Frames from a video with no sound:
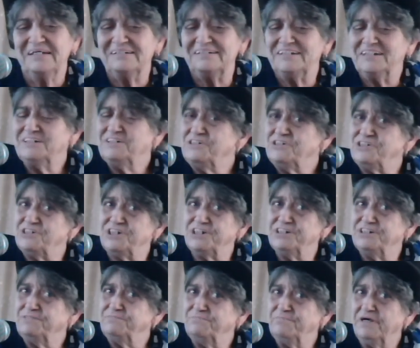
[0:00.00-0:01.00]
did
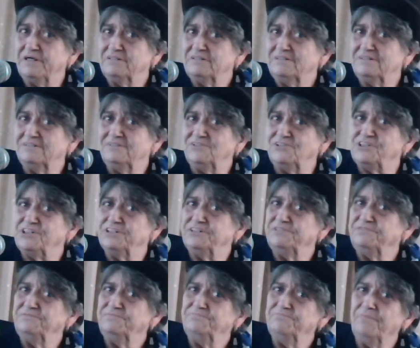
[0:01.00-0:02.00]
she
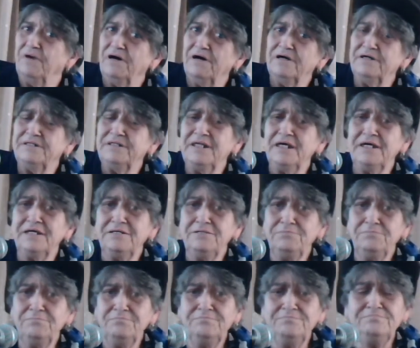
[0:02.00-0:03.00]
mention my
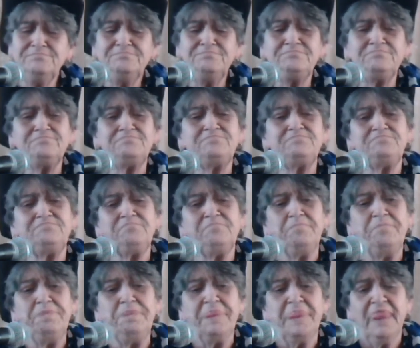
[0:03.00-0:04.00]
name?
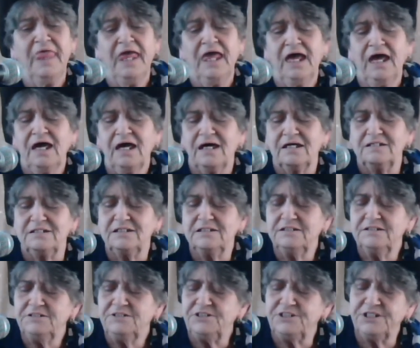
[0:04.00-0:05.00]

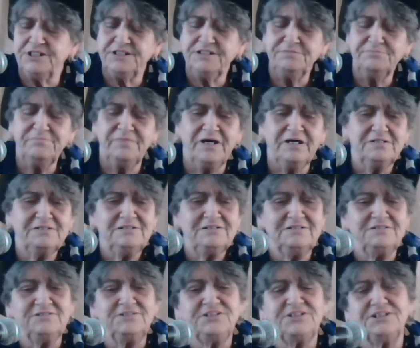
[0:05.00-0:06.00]
Did she
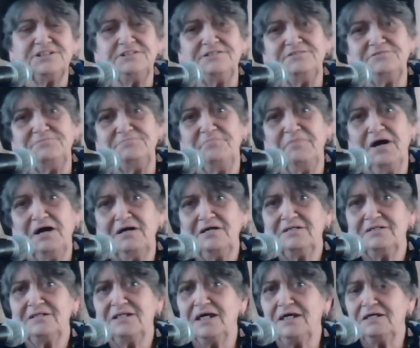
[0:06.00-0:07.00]
mention
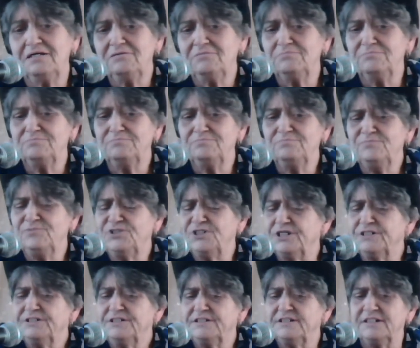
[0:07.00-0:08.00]
my name
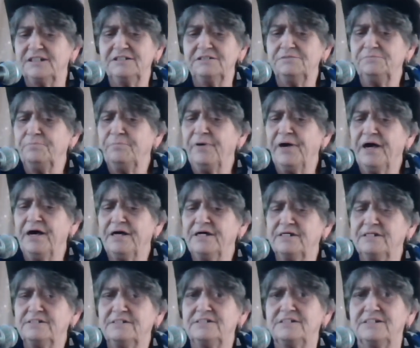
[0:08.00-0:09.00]
just in
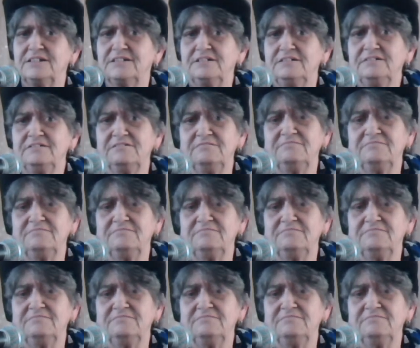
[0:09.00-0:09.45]
passing?